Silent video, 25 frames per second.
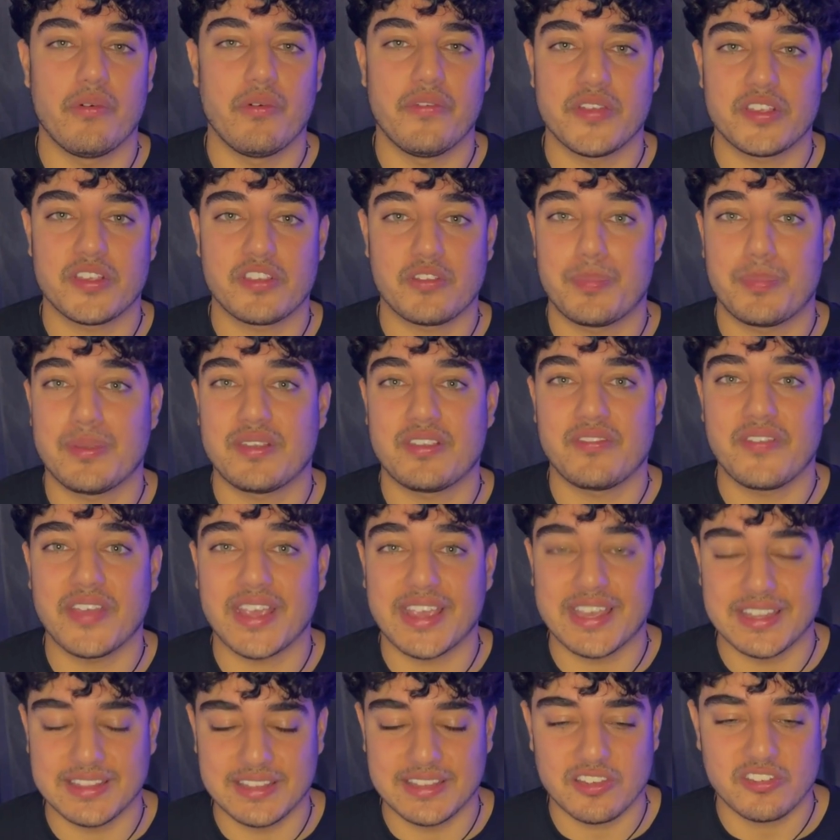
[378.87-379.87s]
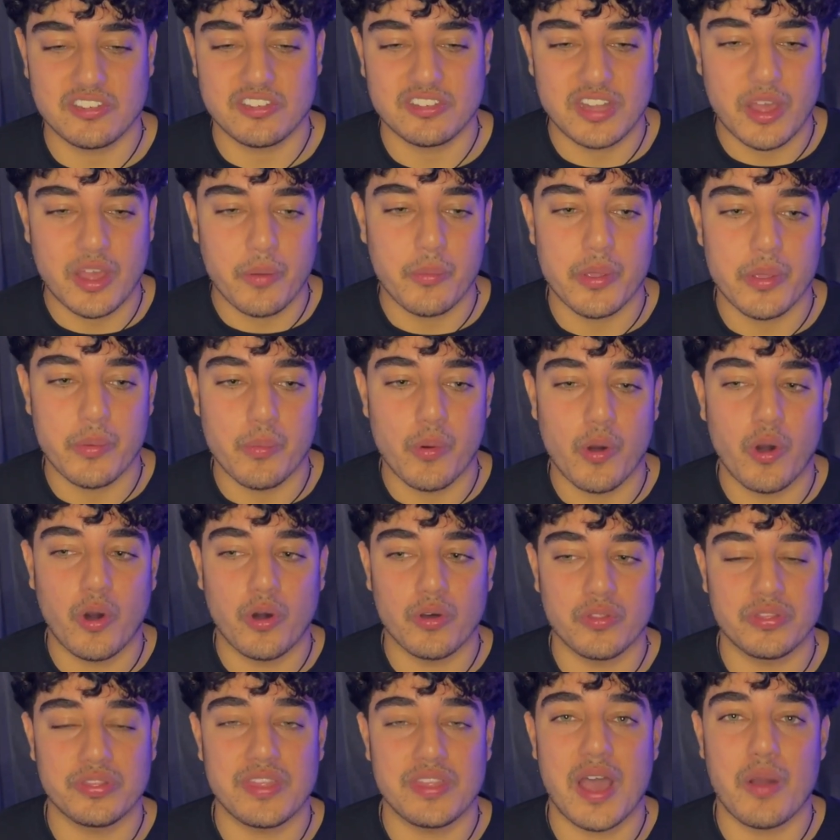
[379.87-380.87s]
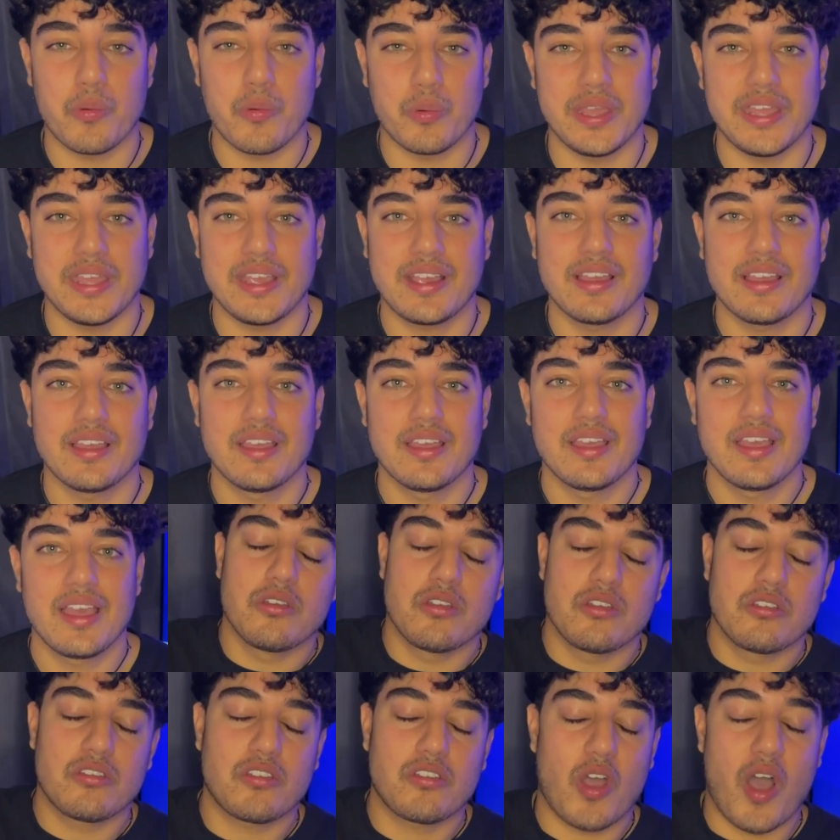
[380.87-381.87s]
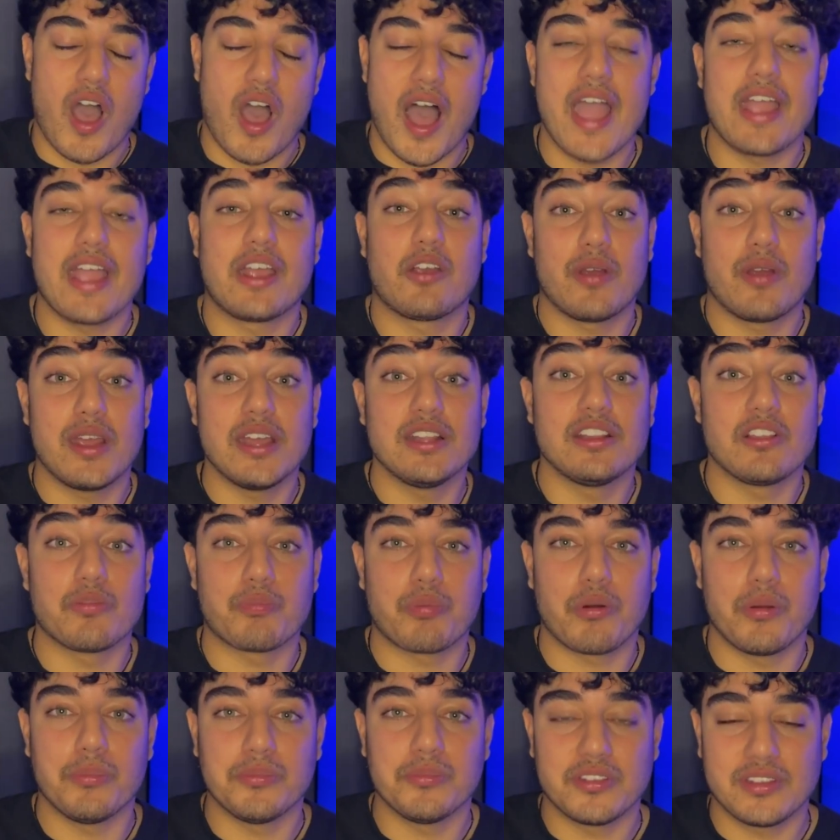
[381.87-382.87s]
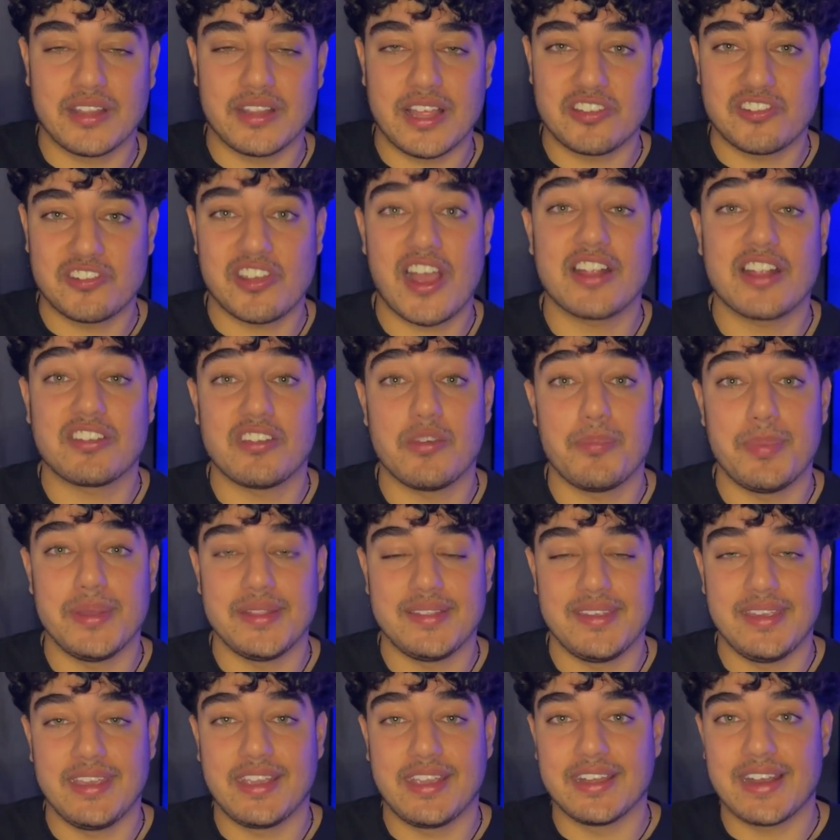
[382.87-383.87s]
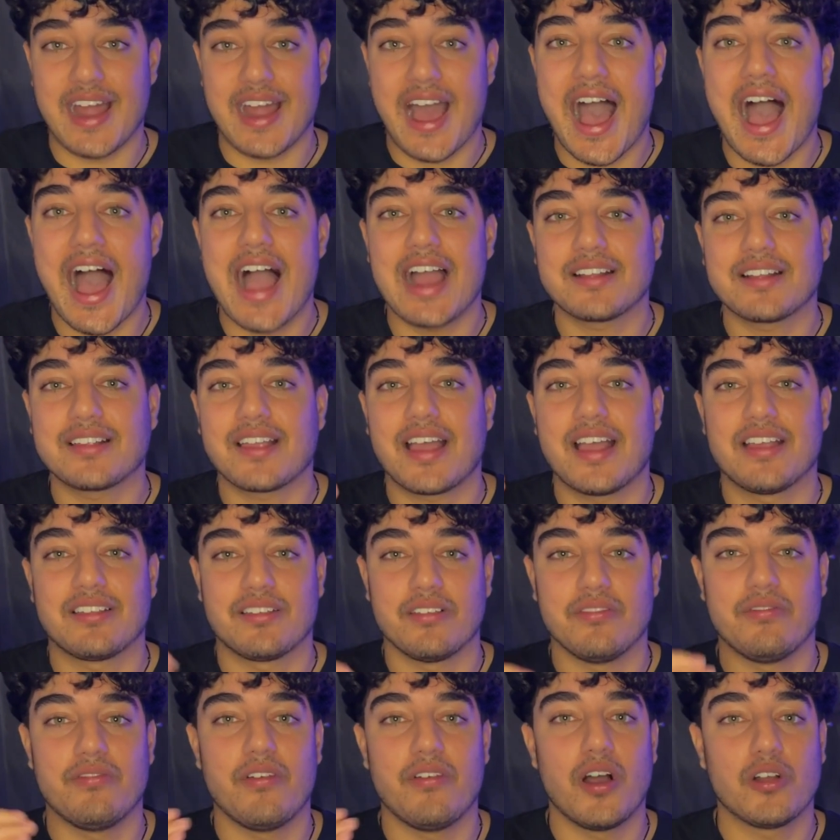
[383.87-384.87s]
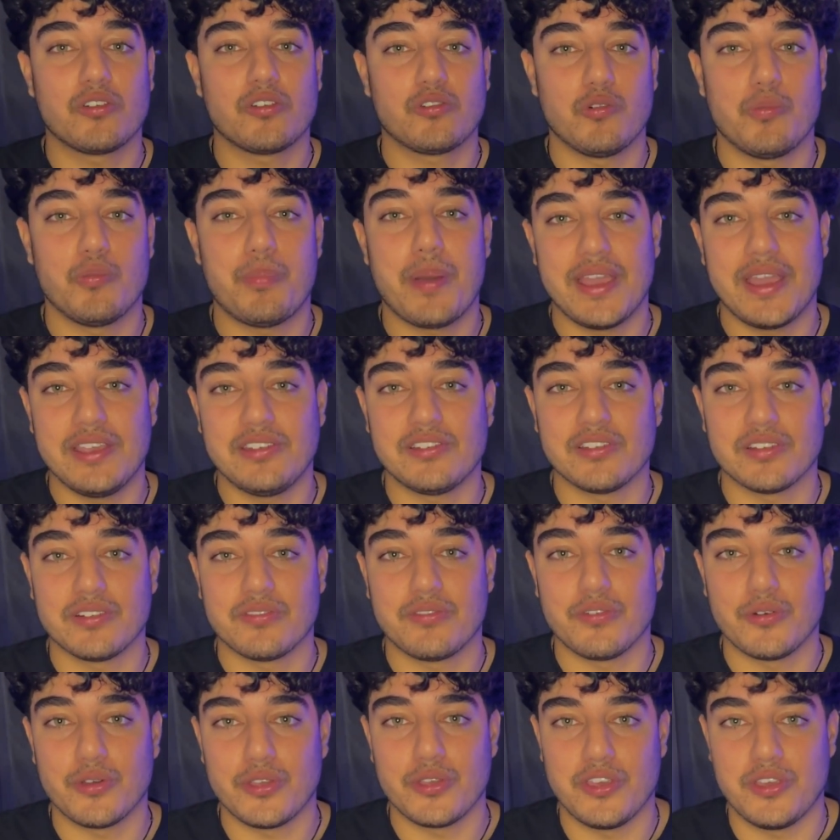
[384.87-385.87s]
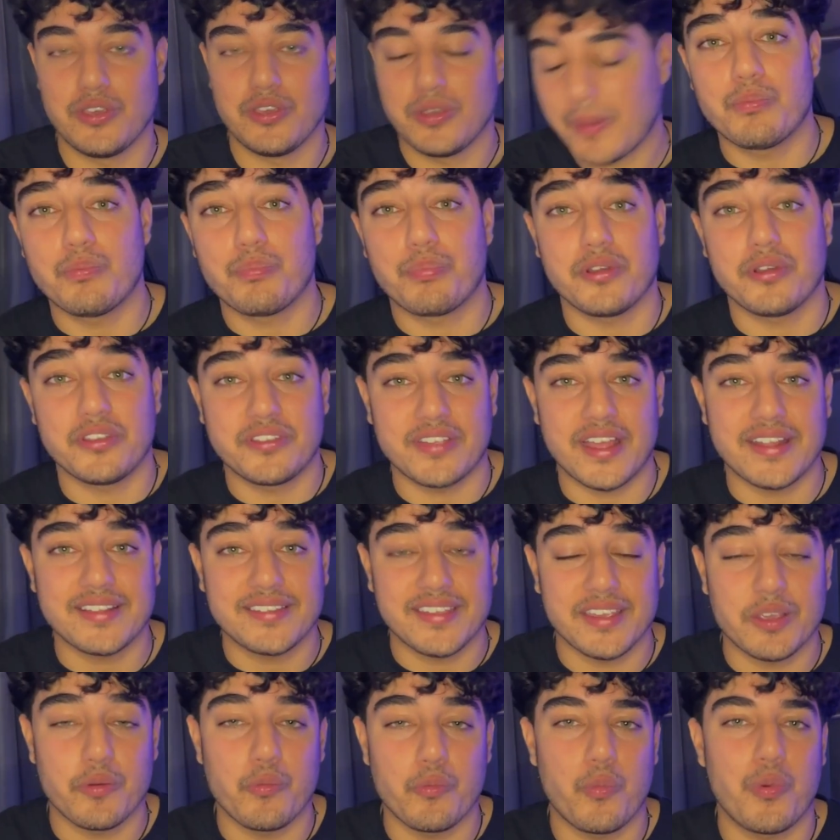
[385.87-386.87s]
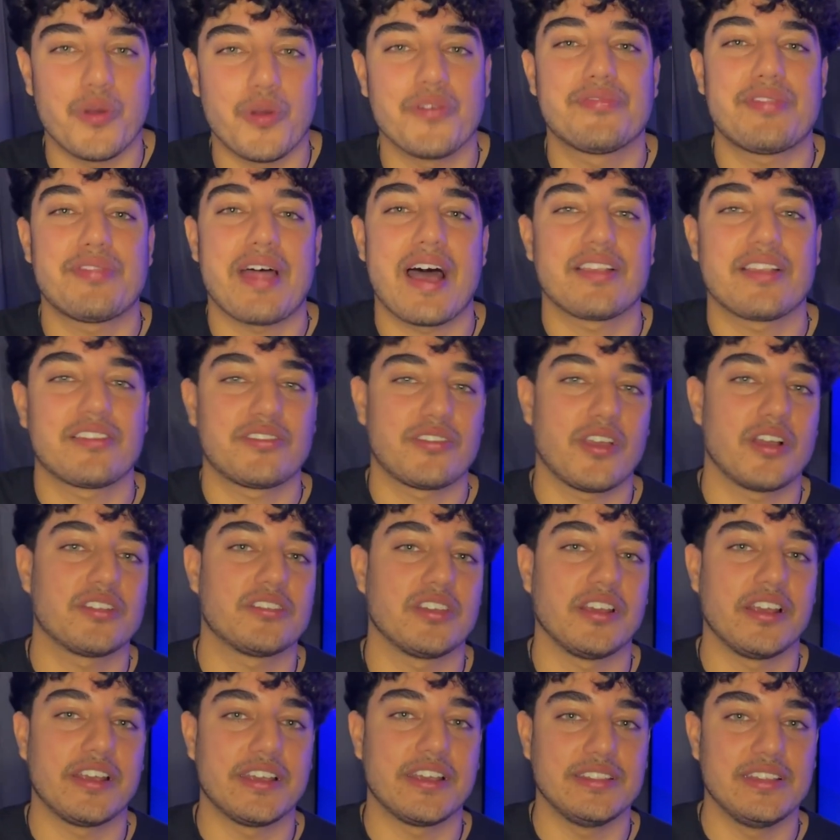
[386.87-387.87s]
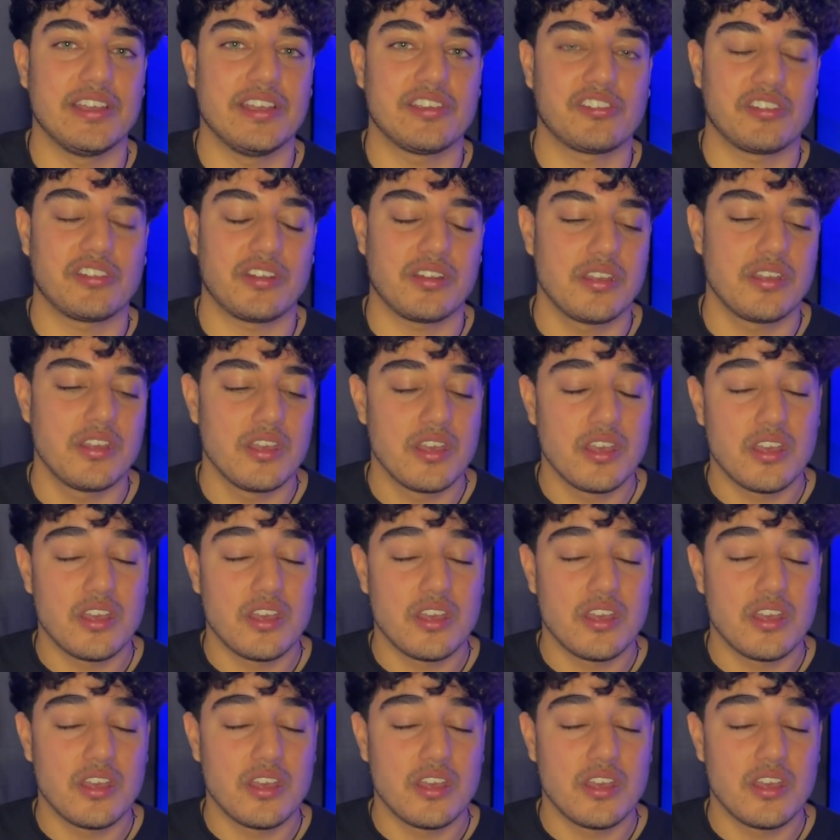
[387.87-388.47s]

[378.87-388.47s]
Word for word: with a specific condition that we were on that week so I created this prompt so that ChatGPT could act as a virtual patient for you, presenting with that certain condition.